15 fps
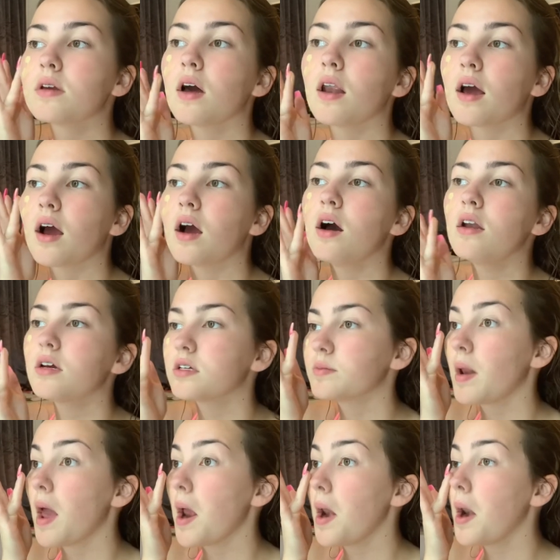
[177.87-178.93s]
Like, I can't
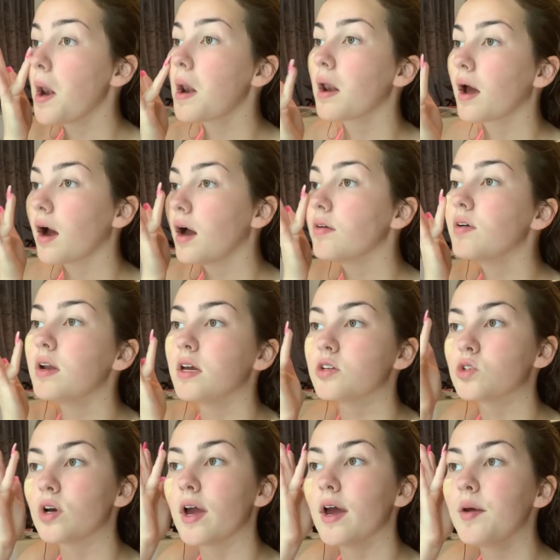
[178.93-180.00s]
explain. Like, I really
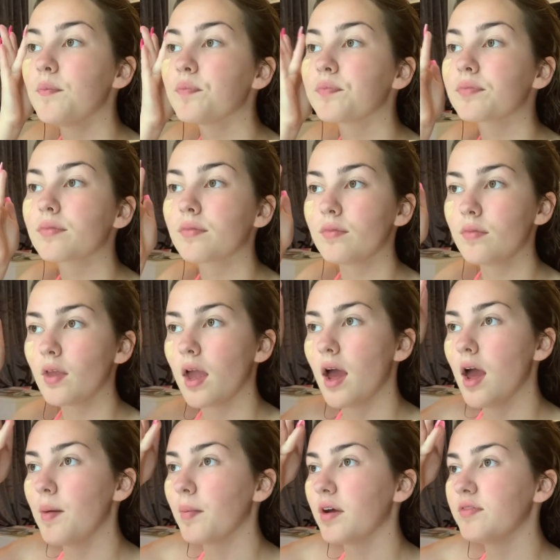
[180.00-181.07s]
enjoy it. My